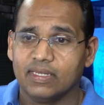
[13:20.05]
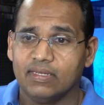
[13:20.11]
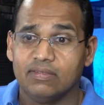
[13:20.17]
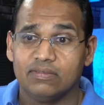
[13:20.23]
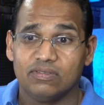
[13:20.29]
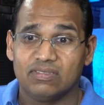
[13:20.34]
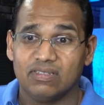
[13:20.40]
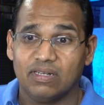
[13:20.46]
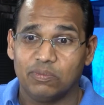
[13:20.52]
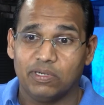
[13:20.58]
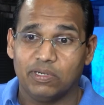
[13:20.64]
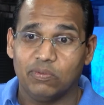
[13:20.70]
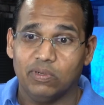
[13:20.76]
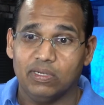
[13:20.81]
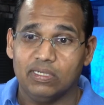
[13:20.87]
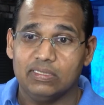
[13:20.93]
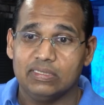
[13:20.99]
So celebrate
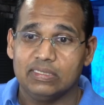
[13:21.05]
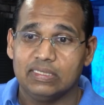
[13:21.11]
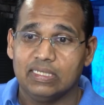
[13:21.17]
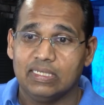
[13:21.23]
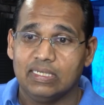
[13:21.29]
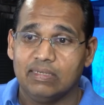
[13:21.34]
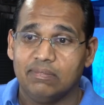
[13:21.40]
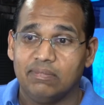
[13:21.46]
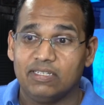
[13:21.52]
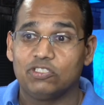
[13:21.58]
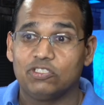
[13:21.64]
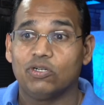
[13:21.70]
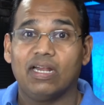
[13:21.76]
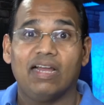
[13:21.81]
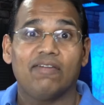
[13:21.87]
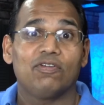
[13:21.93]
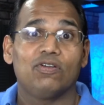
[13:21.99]
well. Make sure
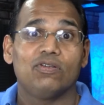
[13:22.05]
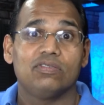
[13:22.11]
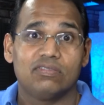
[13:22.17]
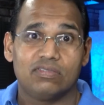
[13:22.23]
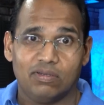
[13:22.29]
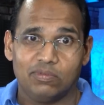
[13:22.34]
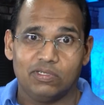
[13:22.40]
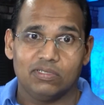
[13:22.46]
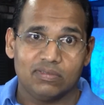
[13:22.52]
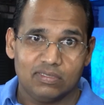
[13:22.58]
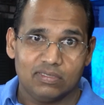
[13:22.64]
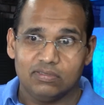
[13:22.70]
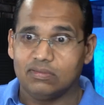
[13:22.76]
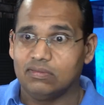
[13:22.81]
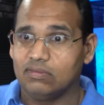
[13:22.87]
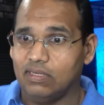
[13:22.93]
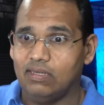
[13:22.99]
to have a good summer
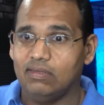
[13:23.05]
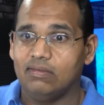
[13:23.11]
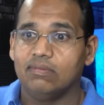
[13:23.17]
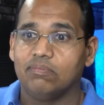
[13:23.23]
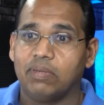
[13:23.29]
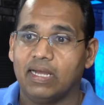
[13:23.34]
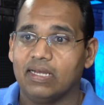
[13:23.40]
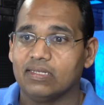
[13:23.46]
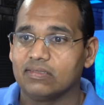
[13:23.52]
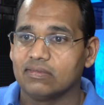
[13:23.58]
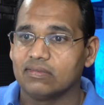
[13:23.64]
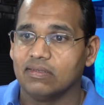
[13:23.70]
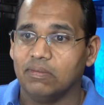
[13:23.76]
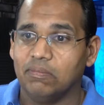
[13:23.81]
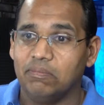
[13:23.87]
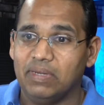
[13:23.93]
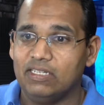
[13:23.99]
because, hey, you passed a
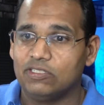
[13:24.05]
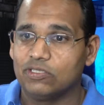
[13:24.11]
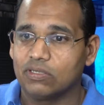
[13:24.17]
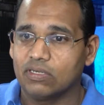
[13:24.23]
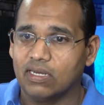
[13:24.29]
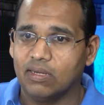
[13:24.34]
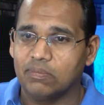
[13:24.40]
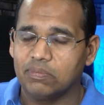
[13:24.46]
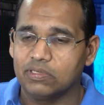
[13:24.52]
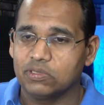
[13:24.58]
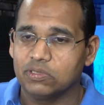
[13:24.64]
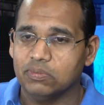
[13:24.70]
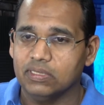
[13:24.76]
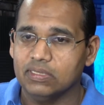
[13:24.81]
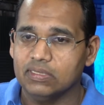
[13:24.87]
major accomplishment.